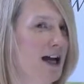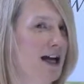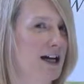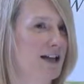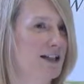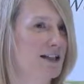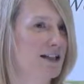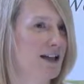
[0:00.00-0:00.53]

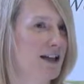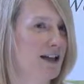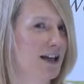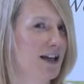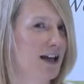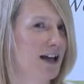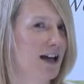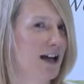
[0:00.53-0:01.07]
And
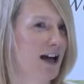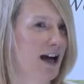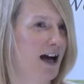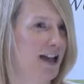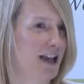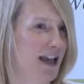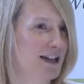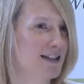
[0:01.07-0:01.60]
I
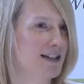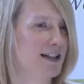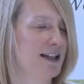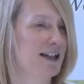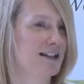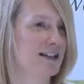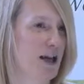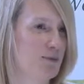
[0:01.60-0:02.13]
guess in
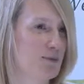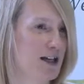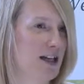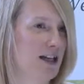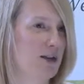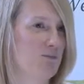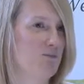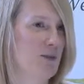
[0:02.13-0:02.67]
accepting
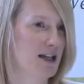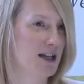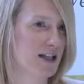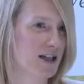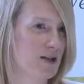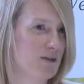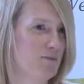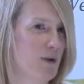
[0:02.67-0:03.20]
and admitting
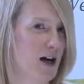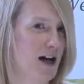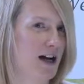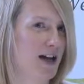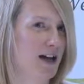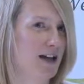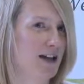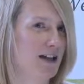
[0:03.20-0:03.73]

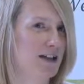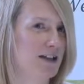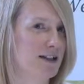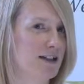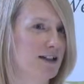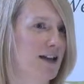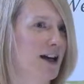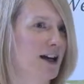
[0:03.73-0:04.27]
my
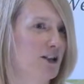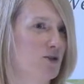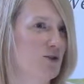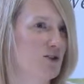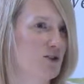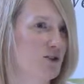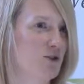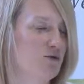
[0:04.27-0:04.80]

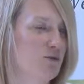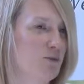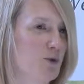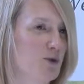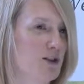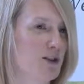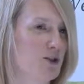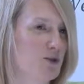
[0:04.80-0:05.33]
diagnosis of
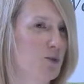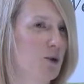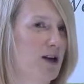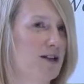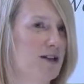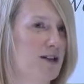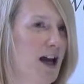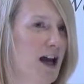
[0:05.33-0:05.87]
postnatal
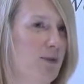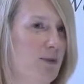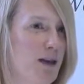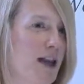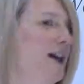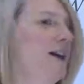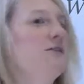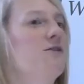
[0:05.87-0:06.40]
depression, I
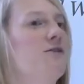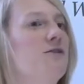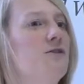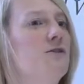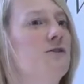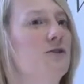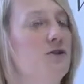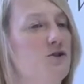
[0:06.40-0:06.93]
began
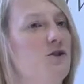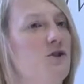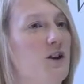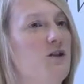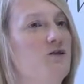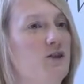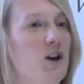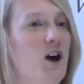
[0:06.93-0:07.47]
the journey
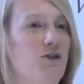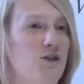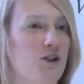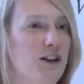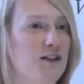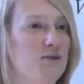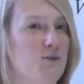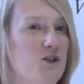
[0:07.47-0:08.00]
of recovery,
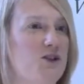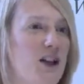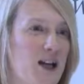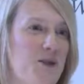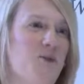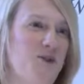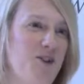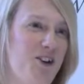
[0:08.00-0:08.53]
which I
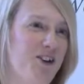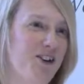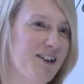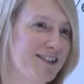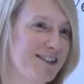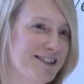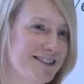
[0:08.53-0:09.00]
am on now.